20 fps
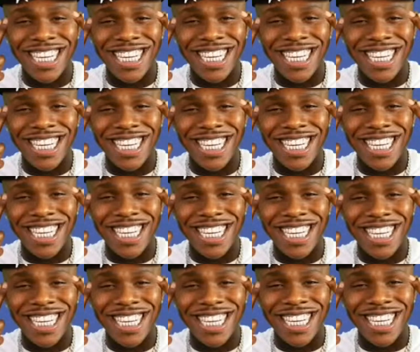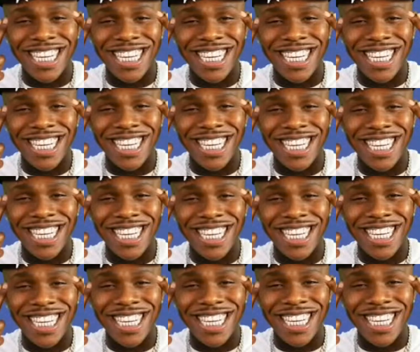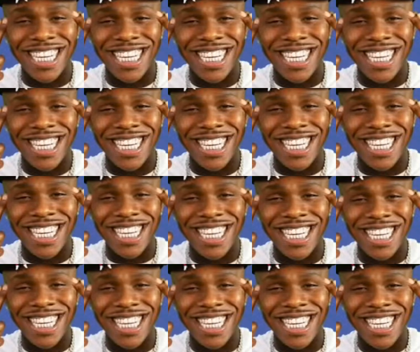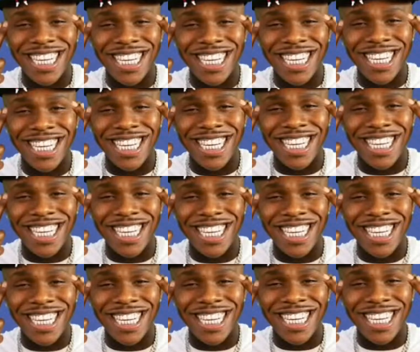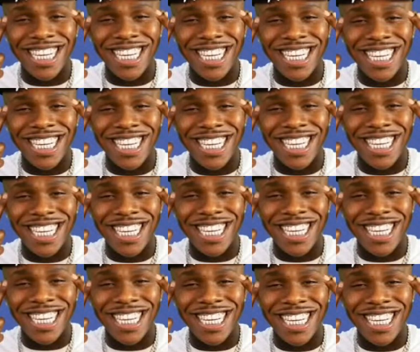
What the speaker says: [no speech]